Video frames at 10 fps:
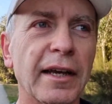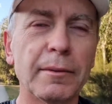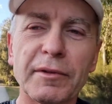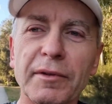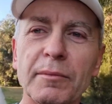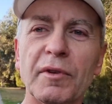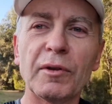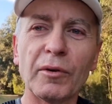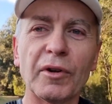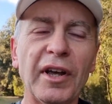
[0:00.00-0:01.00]
comes from the
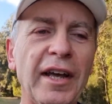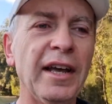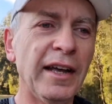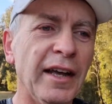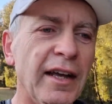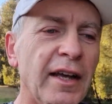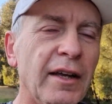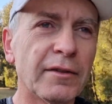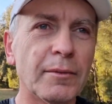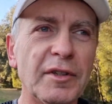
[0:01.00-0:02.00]
Lord,
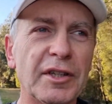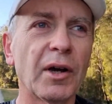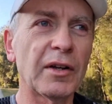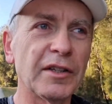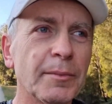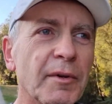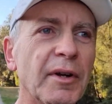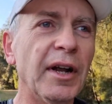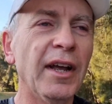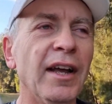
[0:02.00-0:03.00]
from His Holy Spirit.